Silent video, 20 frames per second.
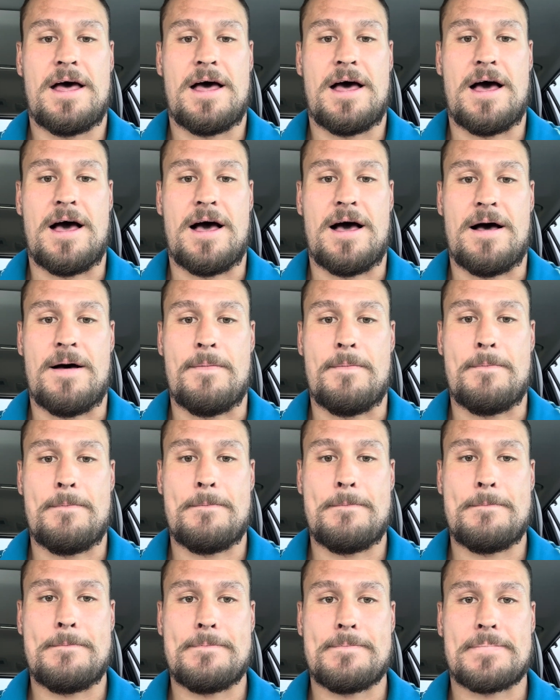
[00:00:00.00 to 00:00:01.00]

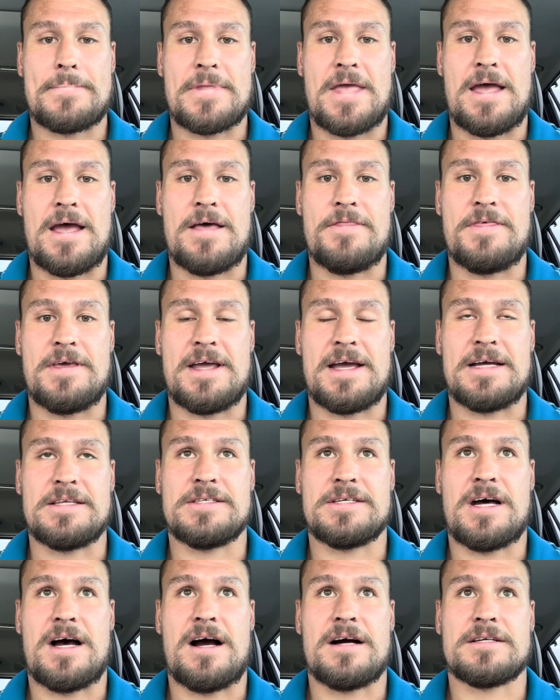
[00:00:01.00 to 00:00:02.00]
I think I
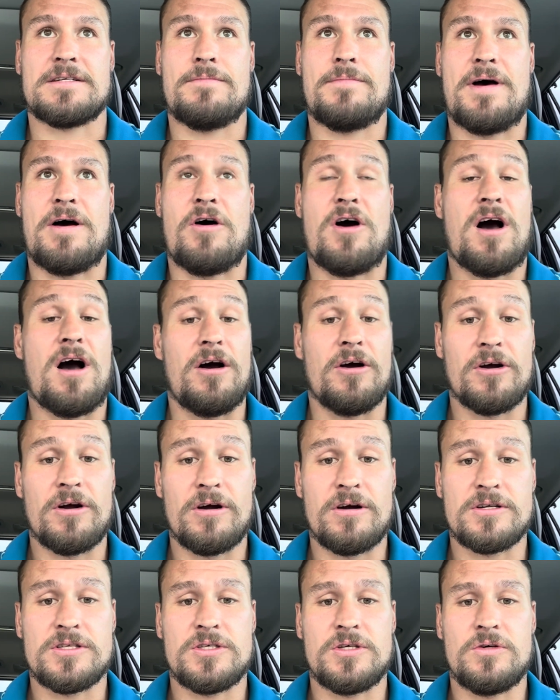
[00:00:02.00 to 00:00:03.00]
talked about
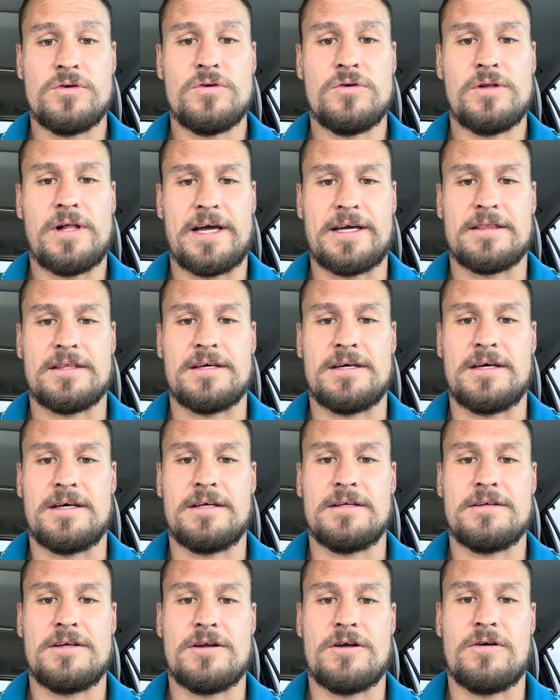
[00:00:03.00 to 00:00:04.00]
hunger too, like
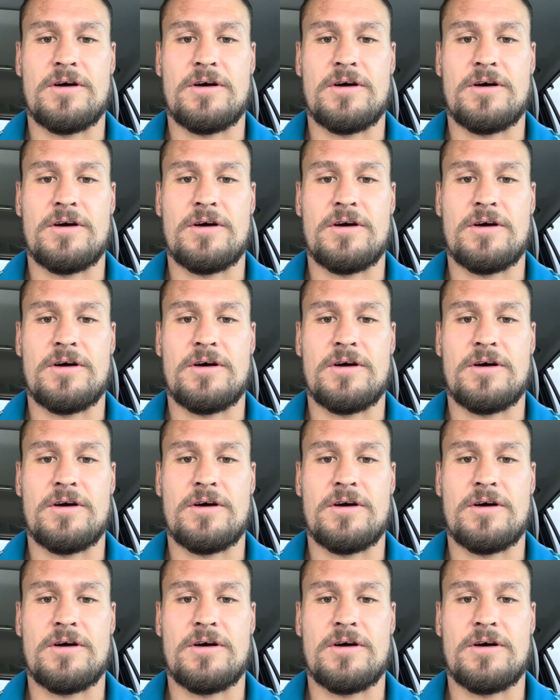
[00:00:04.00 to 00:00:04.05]
the,